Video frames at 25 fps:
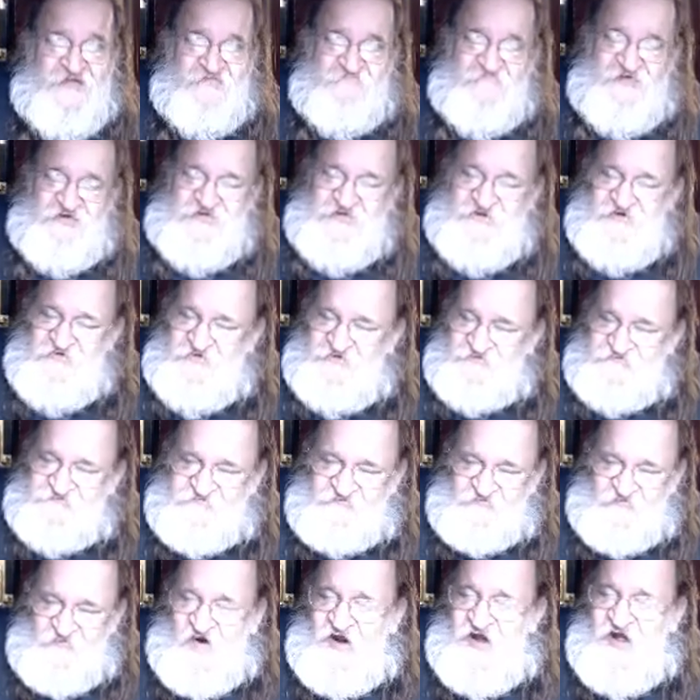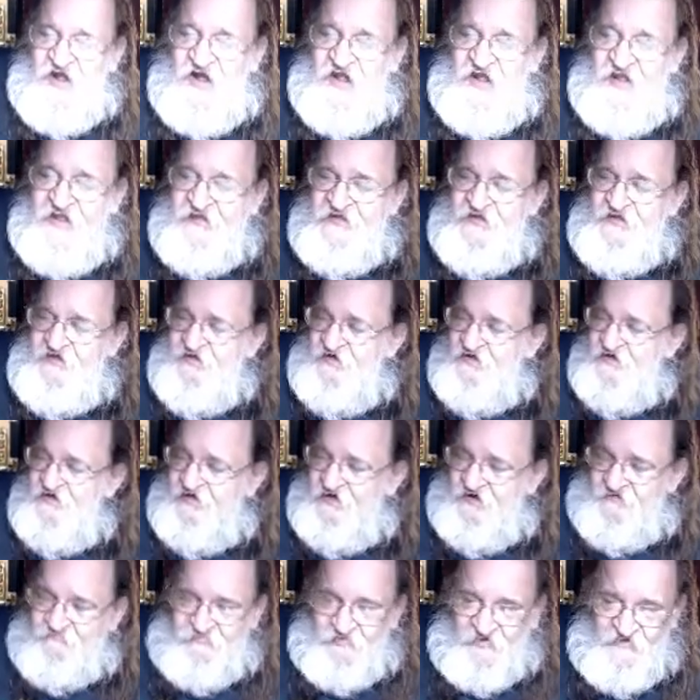But you could try
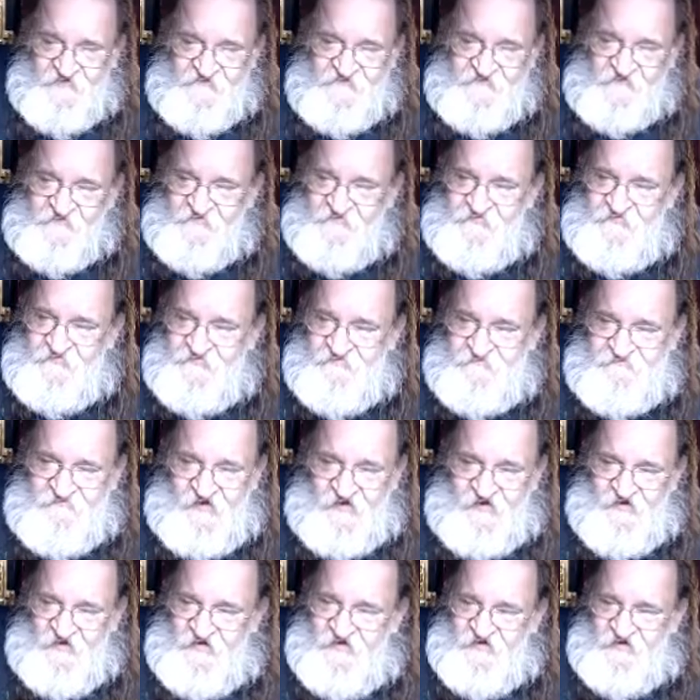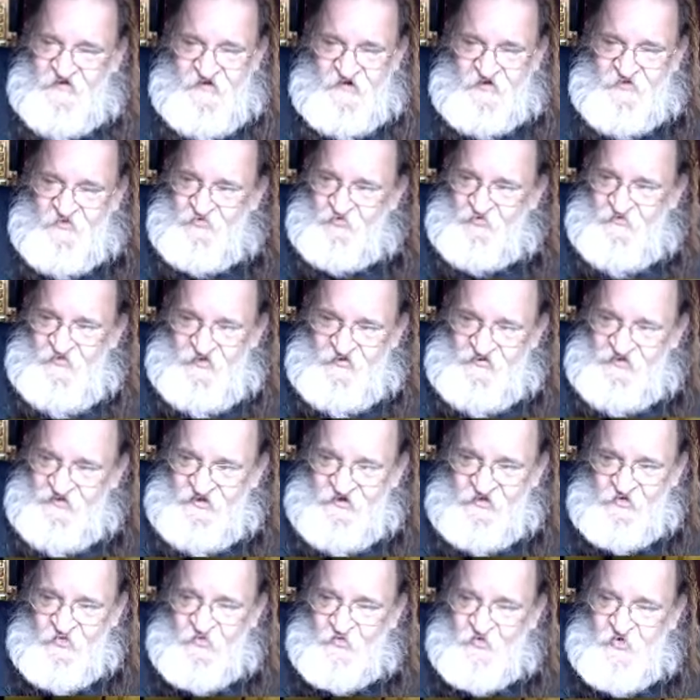a
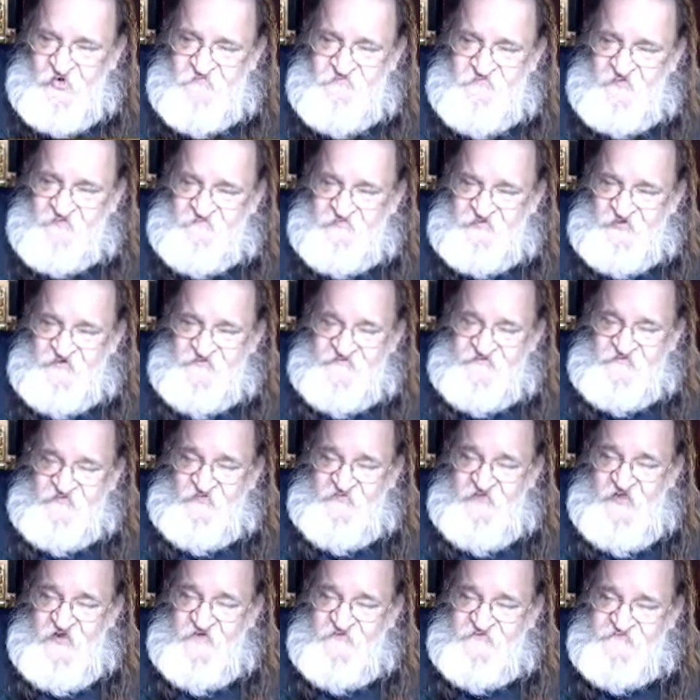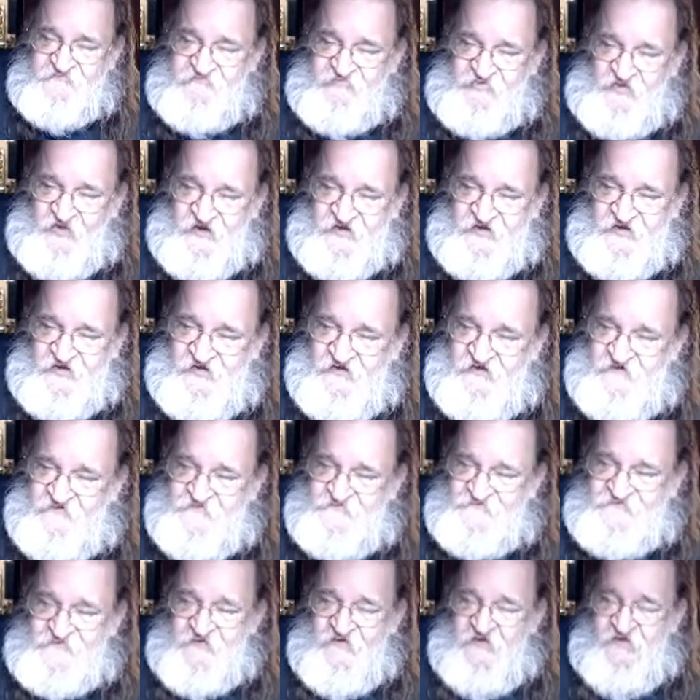little group of bristlenose
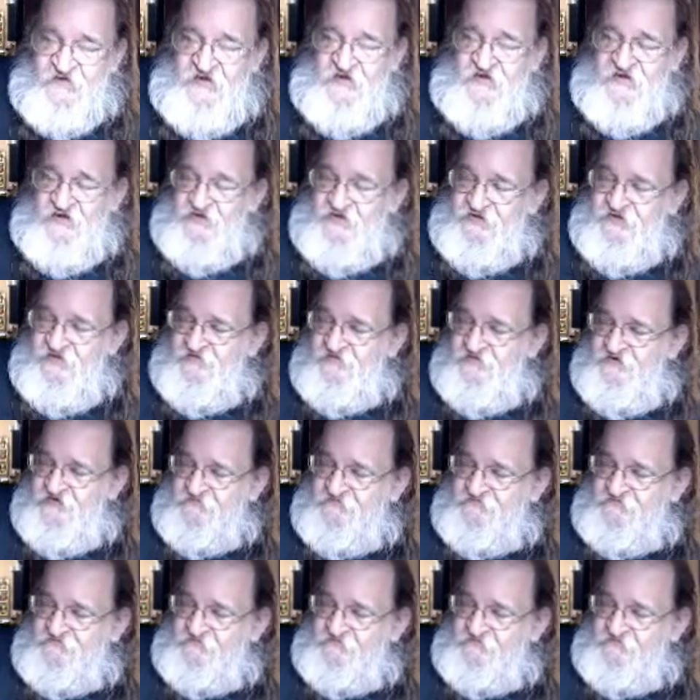plecos. You could